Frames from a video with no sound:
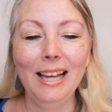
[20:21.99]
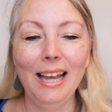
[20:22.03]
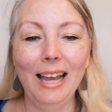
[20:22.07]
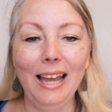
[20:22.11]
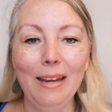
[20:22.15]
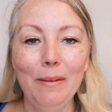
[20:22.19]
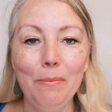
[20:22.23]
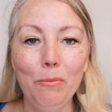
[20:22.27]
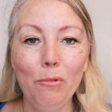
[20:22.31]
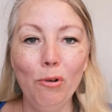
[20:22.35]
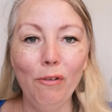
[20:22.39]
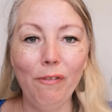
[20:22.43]

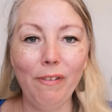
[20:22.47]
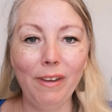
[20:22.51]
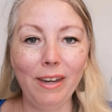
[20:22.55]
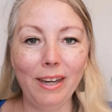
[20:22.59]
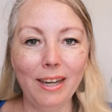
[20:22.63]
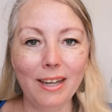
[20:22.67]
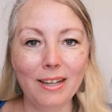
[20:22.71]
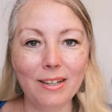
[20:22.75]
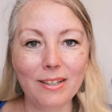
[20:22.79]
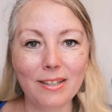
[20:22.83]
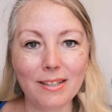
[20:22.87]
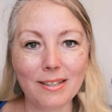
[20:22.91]
And
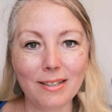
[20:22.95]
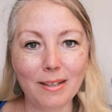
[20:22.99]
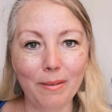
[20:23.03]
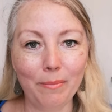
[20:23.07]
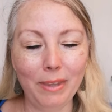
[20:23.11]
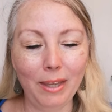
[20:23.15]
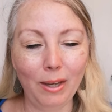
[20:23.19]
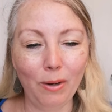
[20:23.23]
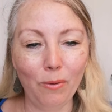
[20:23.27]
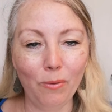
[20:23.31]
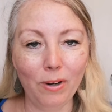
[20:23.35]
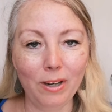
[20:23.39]
moving into
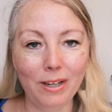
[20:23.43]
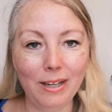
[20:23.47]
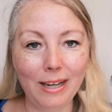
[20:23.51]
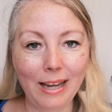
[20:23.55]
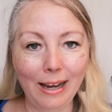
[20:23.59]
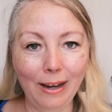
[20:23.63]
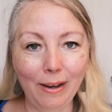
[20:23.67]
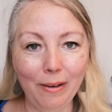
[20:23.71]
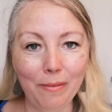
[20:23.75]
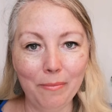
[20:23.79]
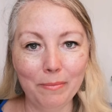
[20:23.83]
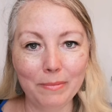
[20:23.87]
something where
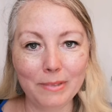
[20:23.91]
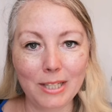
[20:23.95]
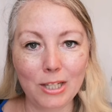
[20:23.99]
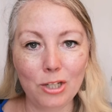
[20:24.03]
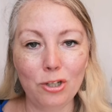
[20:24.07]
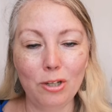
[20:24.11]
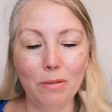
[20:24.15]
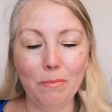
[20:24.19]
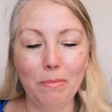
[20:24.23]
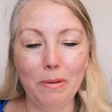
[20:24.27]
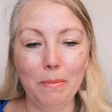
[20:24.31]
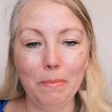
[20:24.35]
now I'm
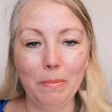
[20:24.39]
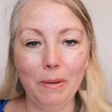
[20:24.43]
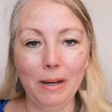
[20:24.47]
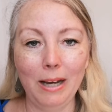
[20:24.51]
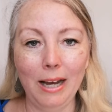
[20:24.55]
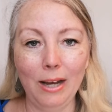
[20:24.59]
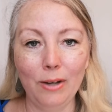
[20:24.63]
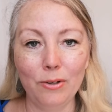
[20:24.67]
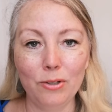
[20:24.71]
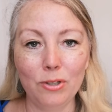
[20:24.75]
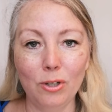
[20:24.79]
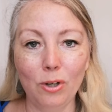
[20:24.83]
teaching people
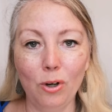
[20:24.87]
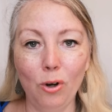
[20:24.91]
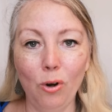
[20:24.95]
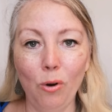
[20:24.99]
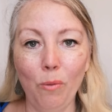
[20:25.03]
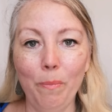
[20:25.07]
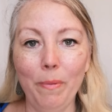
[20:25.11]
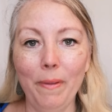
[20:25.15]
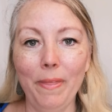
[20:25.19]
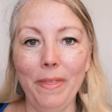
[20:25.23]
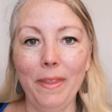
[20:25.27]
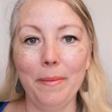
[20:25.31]
how to
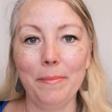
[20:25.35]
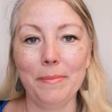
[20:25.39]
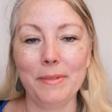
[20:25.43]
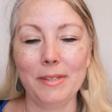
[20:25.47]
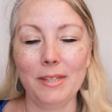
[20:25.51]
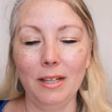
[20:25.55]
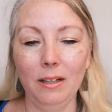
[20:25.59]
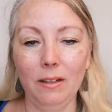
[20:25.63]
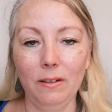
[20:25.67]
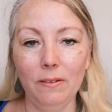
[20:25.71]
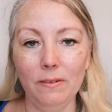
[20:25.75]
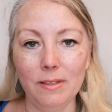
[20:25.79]
open
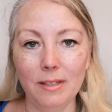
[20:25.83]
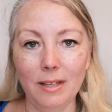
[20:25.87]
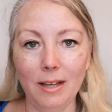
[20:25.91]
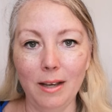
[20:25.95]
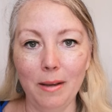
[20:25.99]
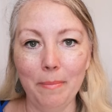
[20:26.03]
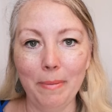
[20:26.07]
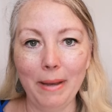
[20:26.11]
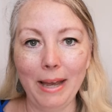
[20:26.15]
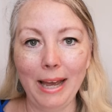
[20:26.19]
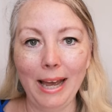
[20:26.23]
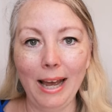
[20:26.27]
themselves
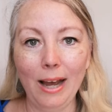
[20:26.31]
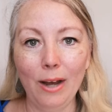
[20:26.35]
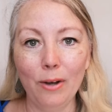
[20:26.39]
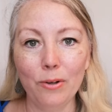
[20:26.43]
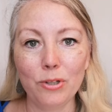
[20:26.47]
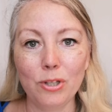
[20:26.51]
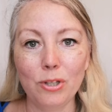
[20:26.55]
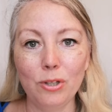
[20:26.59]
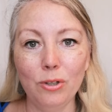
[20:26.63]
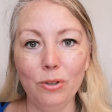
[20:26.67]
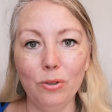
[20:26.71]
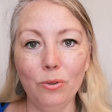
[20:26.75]
up, how
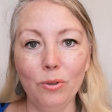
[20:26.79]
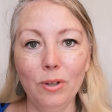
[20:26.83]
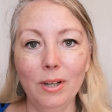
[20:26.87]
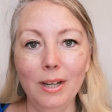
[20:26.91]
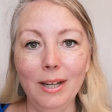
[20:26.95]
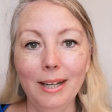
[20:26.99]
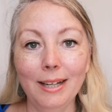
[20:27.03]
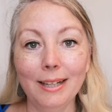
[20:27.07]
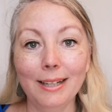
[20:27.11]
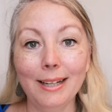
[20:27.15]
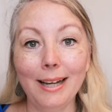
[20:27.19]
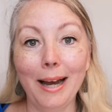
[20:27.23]
to
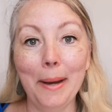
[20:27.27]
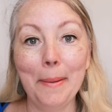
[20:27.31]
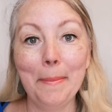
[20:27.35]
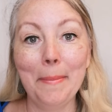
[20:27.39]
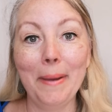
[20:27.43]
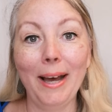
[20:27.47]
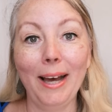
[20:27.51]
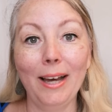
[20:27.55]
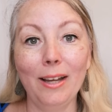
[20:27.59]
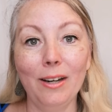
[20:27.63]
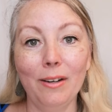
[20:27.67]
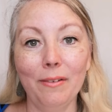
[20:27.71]

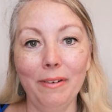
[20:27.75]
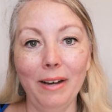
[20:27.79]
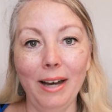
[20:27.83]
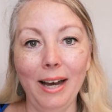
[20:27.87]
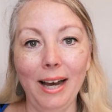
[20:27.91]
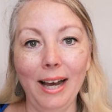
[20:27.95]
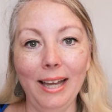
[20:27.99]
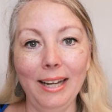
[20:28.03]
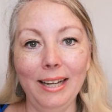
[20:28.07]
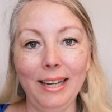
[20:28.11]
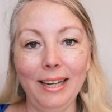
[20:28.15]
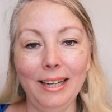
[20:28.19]
come out of
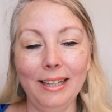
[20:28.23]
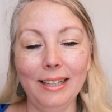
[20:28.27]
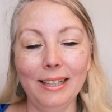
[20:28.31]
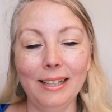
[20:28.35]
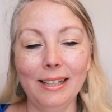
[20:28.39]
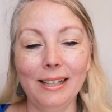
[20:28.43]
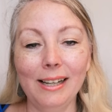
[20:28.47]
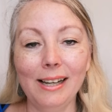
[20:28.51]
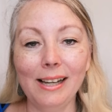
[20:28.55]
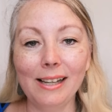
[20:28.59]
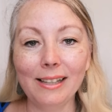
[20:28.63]
hiding,